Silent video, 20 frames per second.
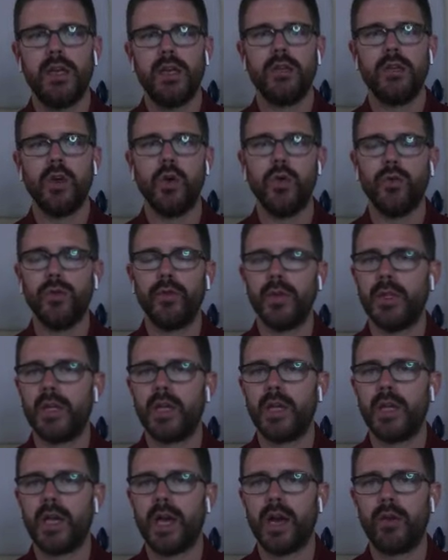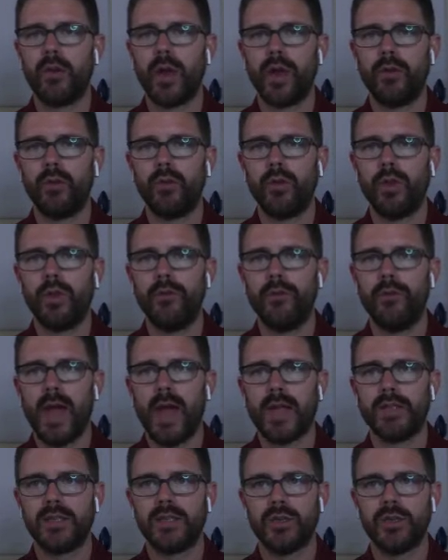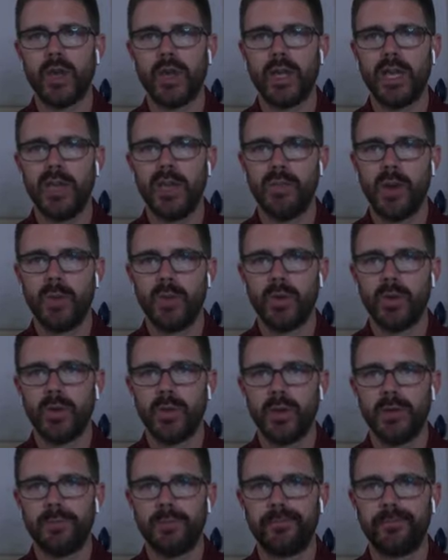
Don't feel like you got to write really fast and try to keep up with me.